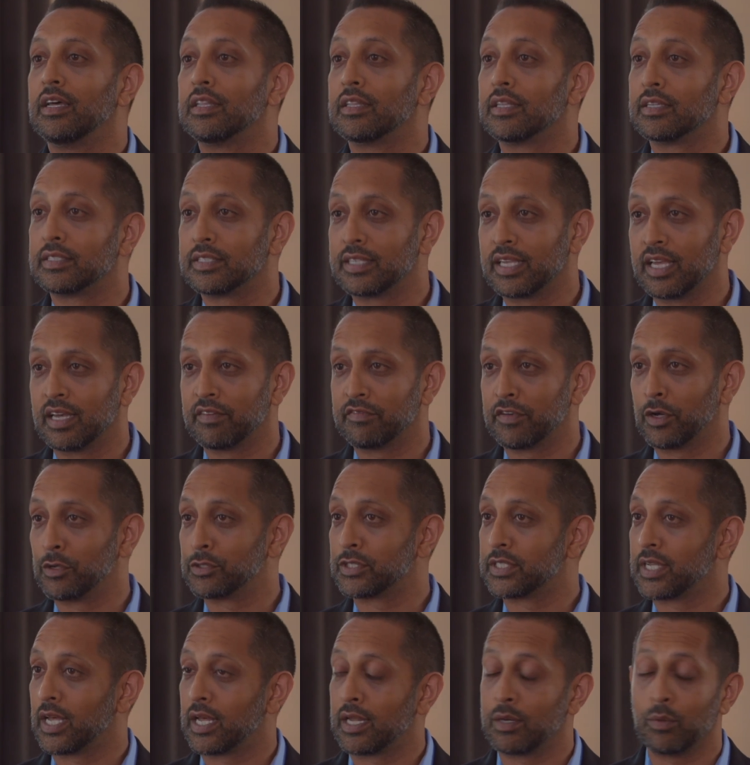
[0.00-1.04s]
The CFO
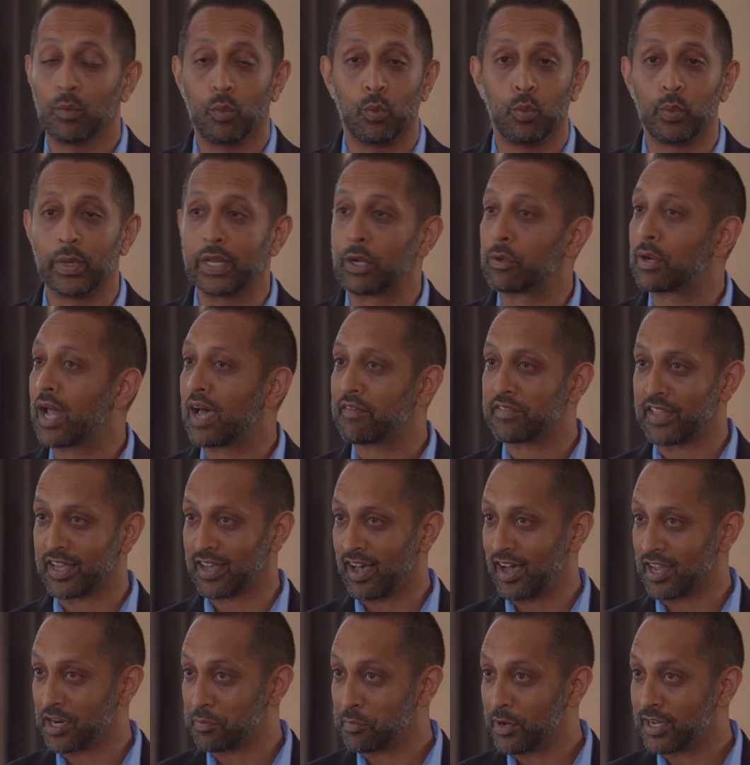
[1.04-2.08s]
said, we don't have that
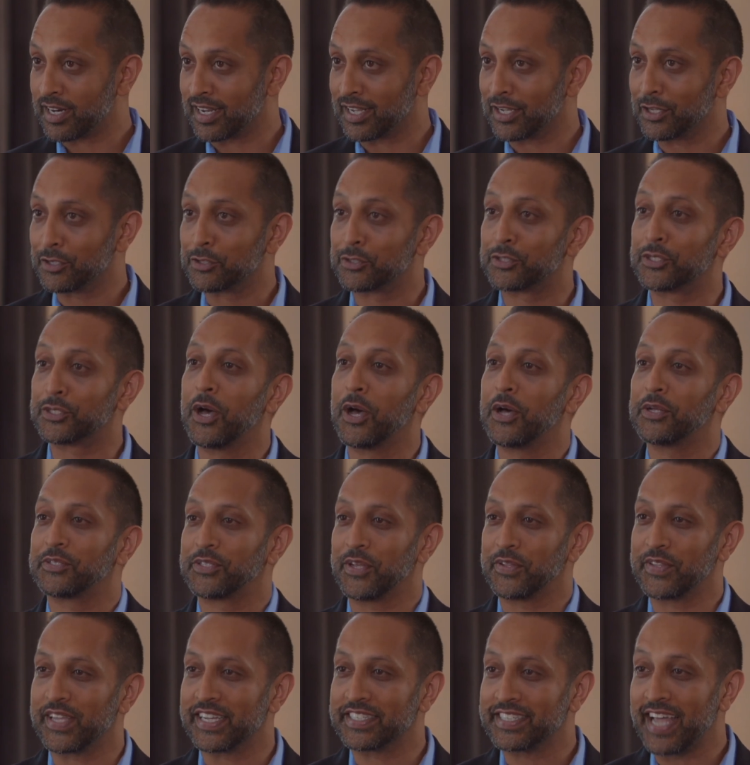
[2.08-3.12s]
kind of money.
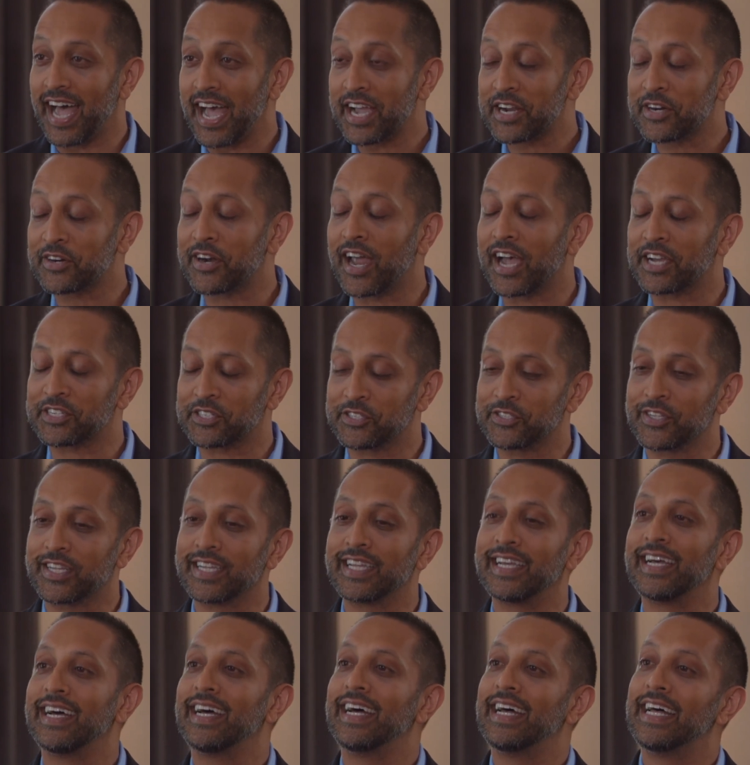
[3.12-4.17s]
So the attacker
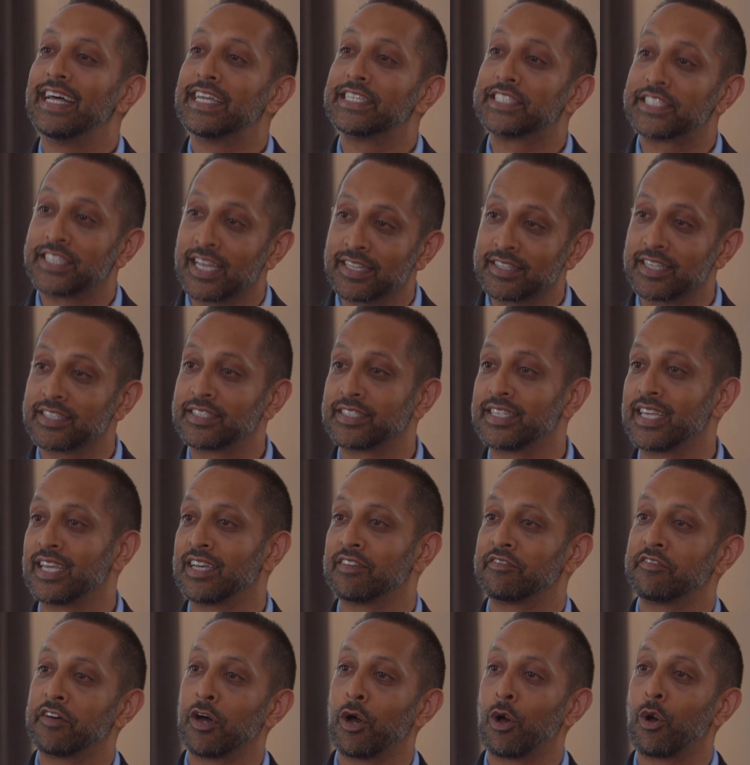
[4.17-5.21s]
actually sent the
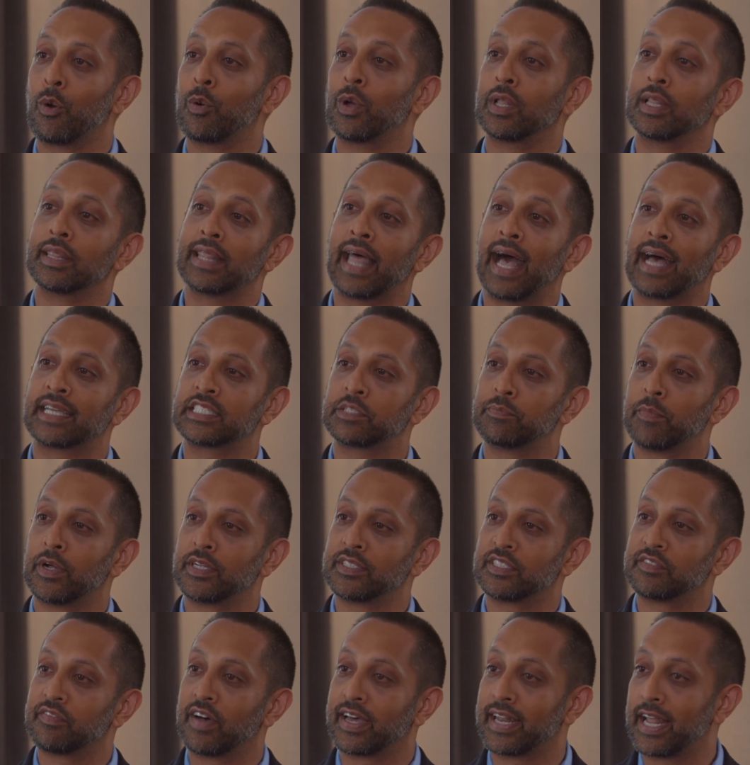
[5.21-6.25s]
CFO last
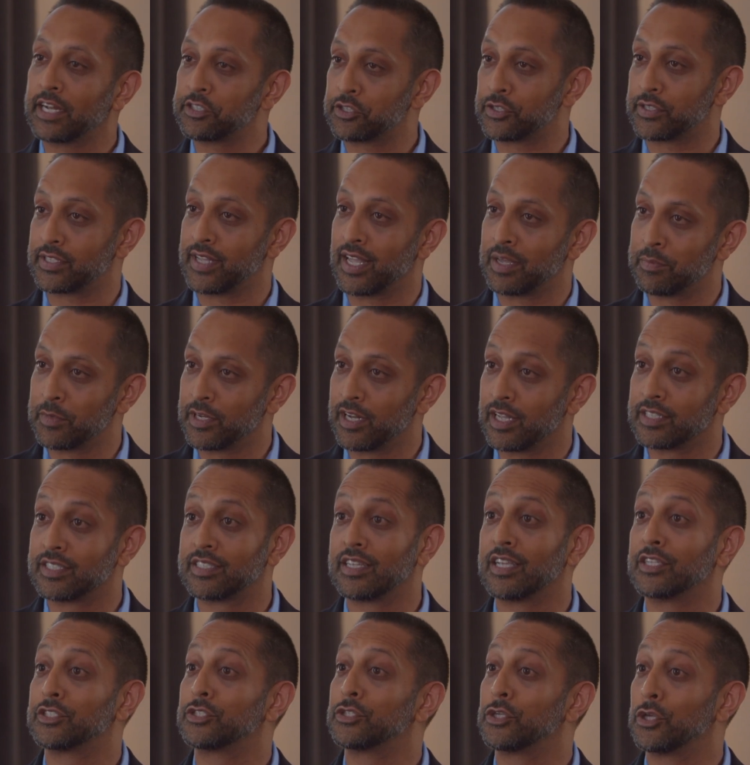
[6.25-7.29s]
month's financial statement and
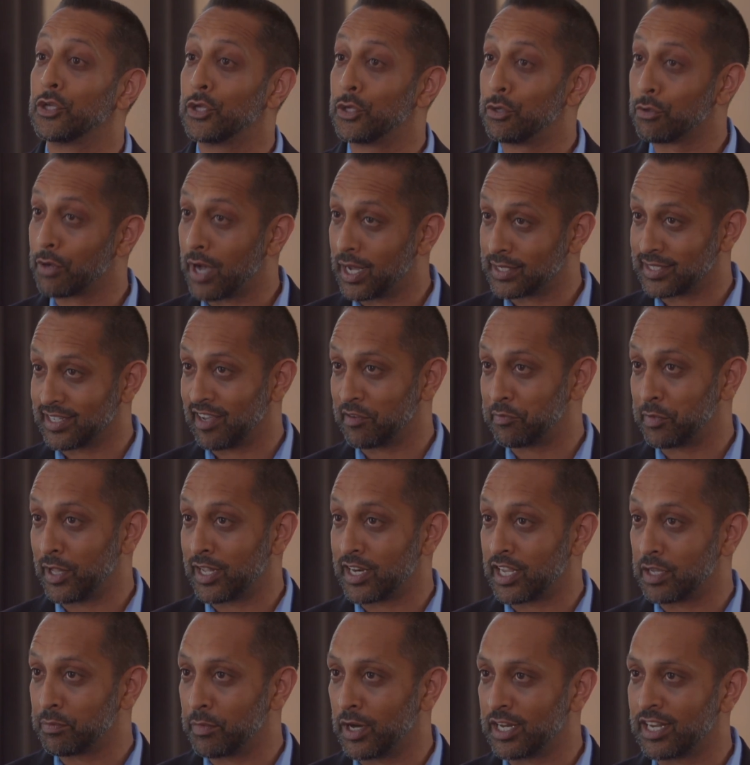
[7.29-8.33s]
says, you guys have
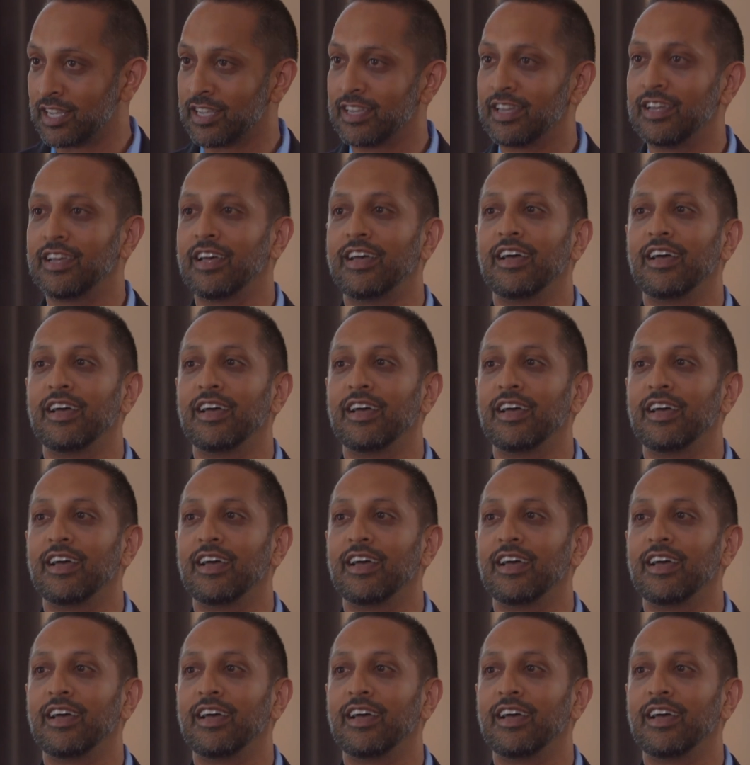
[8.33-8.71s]
plenty of money.